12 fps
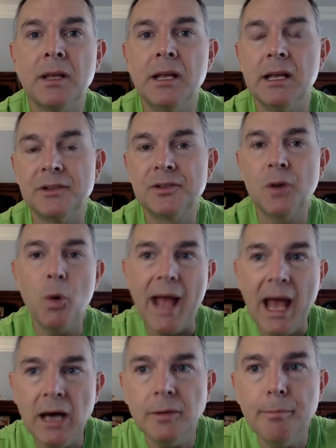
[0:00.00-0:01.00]
is so
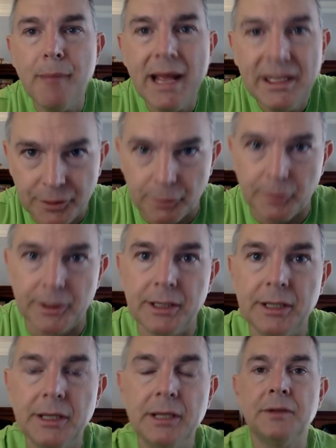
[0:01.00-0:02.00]
elementary
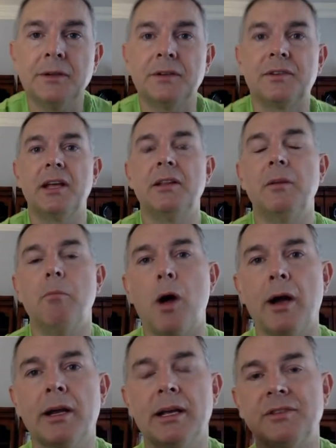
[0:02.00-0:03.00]
to say the
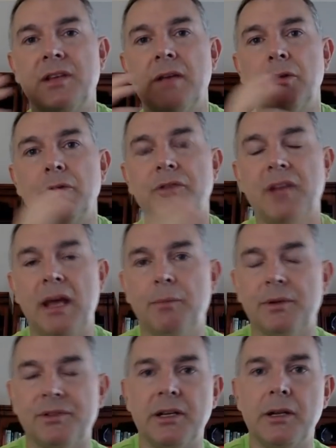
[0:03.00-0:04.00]
market has given you
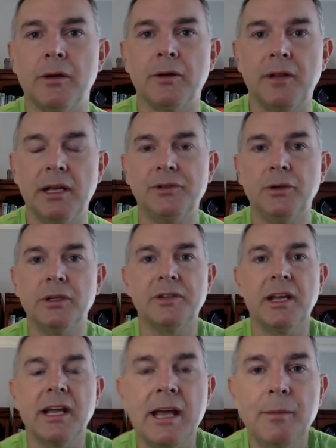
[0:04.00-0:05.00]
10% a year, that's you can
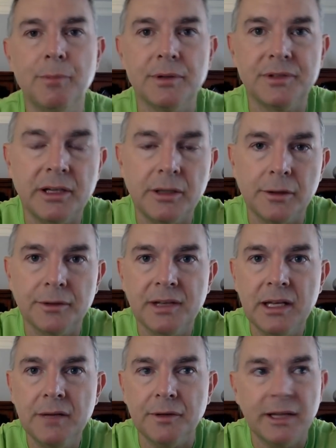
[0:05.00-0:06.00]
take 8% a year
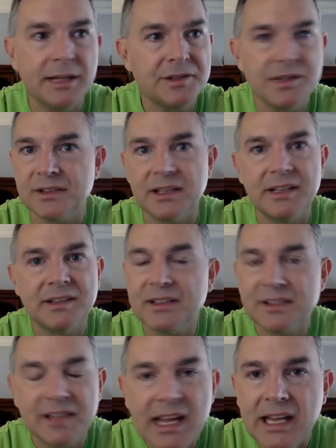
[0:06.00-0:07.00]
safely. That's just, it's
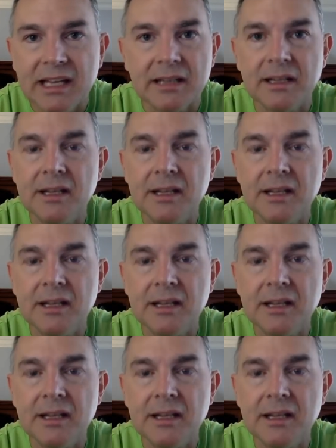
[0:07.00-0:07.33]
insane.